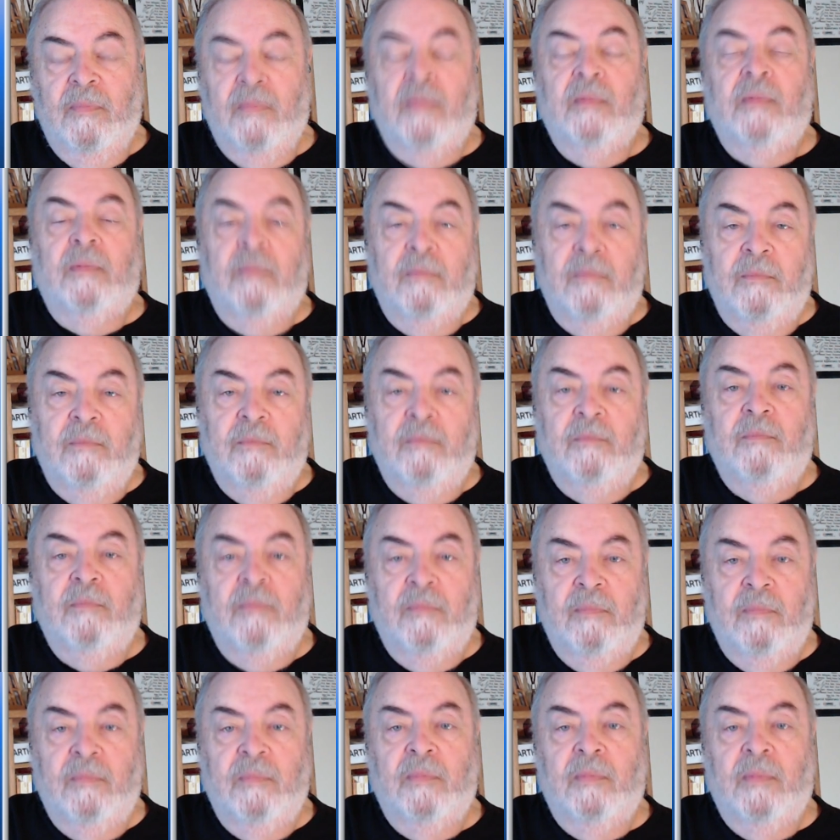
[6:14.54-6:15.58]

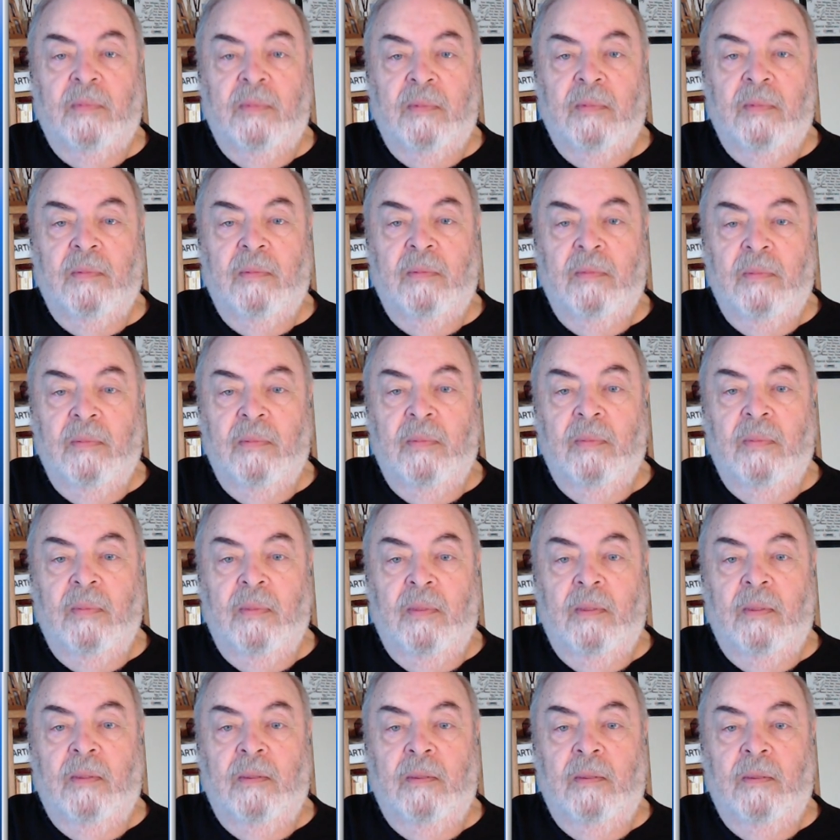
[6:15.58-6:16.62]

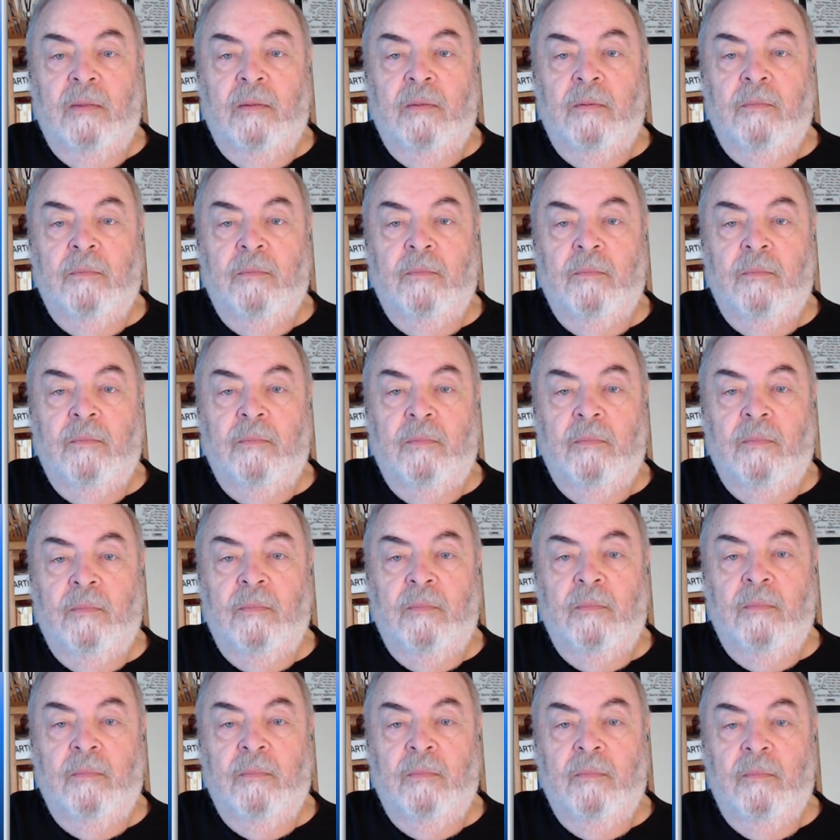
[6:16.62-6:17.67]

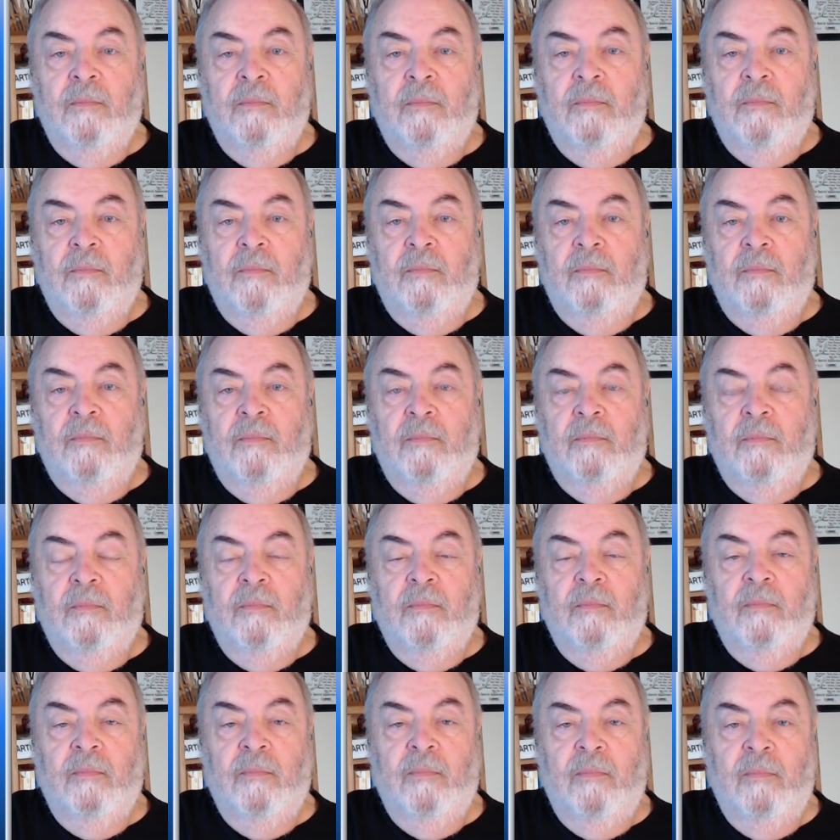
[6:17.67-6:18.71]

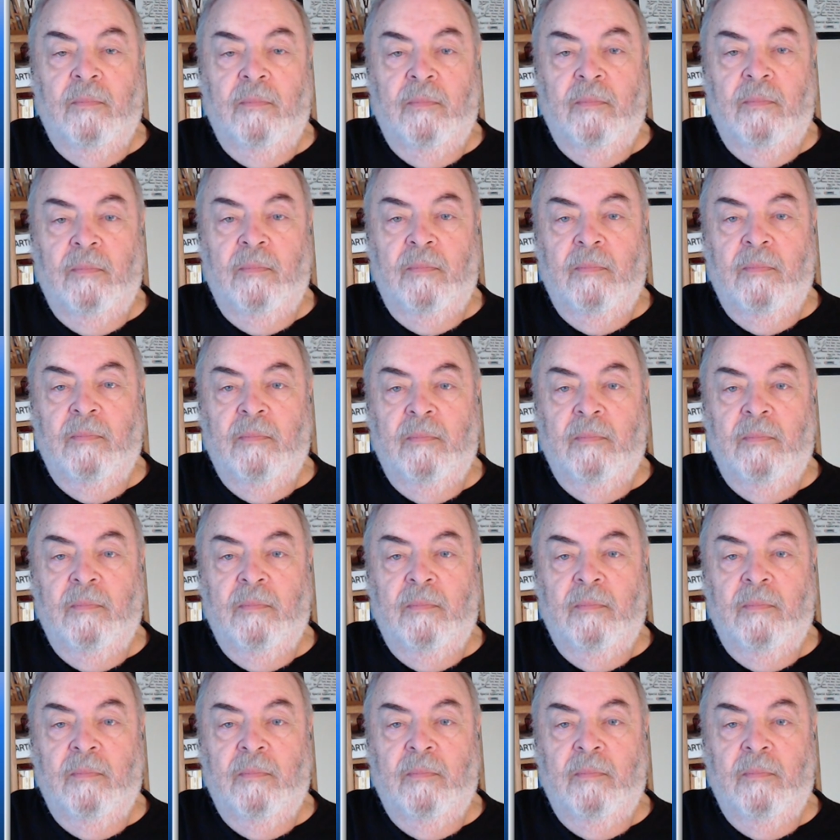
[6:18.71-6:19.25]
No words are spoken by the person on screen.